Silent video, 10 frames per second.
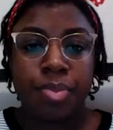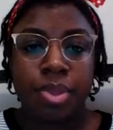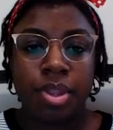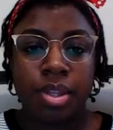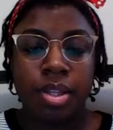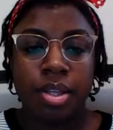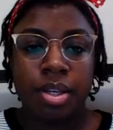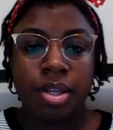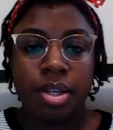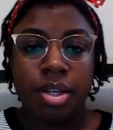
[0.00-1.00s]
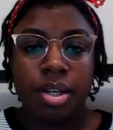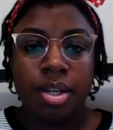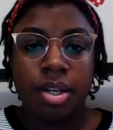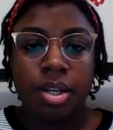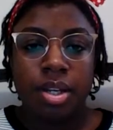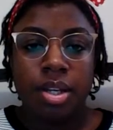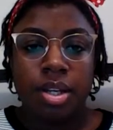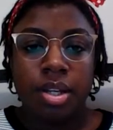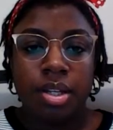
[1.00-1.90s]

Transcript: (no one is talking)